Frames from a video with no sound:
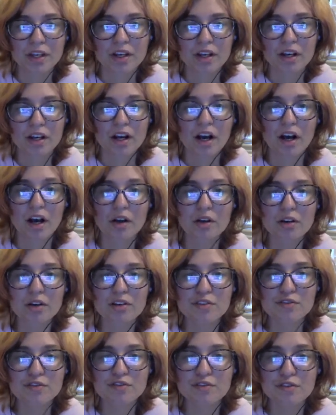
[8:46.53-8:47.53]
A good
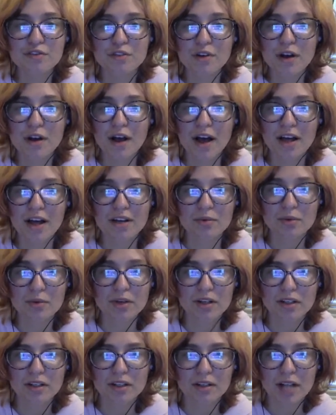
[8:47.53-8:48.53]
friend
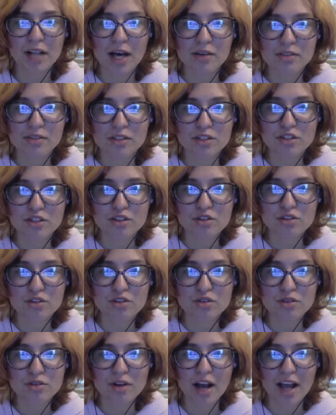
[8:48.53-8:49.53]
wouldn't allow such
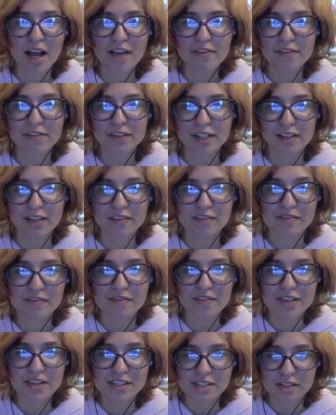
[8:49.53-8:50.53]
trifling
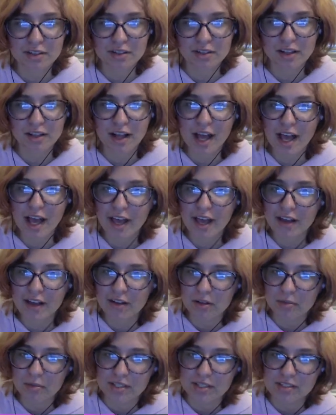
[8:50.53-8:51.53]
physical
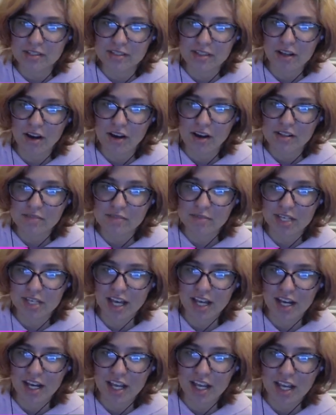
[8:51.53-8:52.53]
ailments to cause me
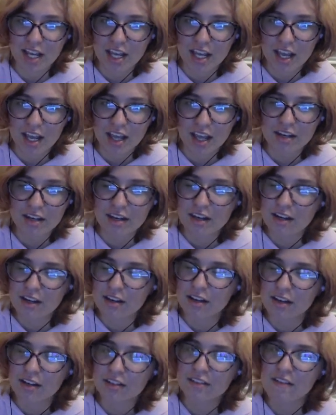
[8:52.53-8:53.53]
any
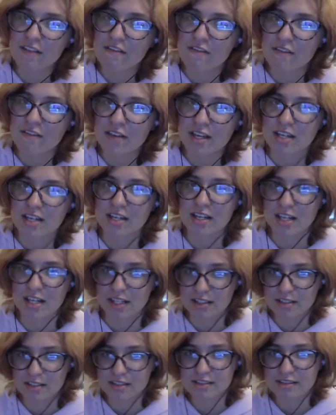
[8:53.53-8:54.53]

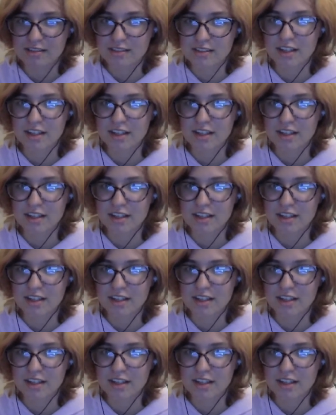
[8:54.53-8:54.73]
inconvenience.